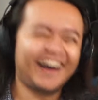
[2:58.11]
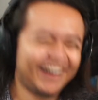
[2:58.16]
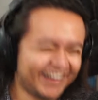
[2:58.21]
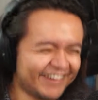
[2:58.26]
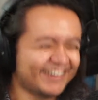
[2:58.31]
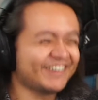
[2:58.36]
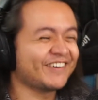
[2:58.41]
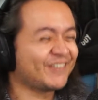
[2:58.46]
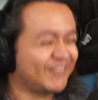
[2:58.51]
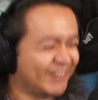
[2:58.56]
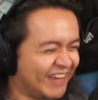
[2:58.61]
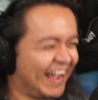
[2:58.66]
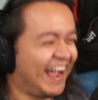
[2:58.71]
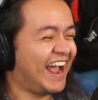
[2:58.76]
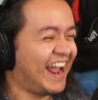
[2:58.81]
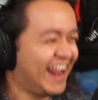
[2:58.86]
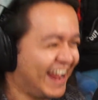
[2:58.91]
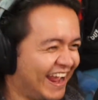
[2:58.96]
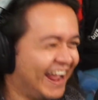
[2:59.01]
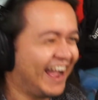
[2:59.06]

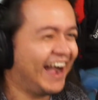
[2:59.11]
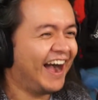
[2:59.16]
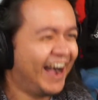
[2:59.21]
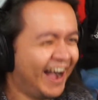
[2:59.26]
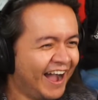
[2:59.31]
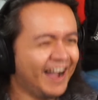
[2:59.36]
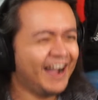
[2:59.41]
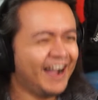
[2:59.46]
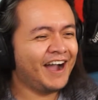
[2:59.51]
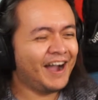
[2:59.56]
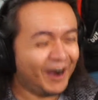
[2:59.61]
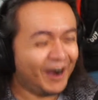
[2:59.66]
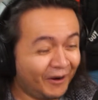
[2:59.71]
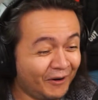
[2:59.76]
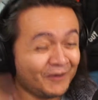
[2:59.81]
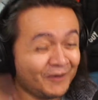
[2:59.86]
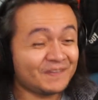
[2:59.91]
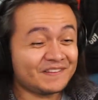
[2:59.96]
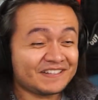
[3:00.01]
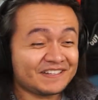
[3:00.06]
okay.
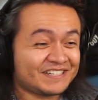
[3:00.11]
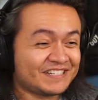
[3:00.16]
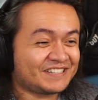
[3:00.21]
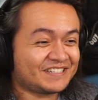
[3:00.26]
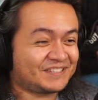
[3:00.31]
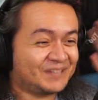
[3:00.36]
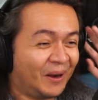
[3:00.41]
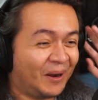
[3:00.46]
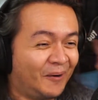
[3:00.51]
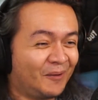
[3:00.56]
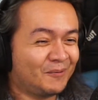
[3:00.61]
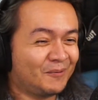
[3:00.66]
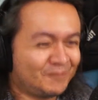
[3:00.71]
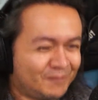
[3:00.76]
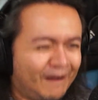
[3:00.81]
Oh, this is dope.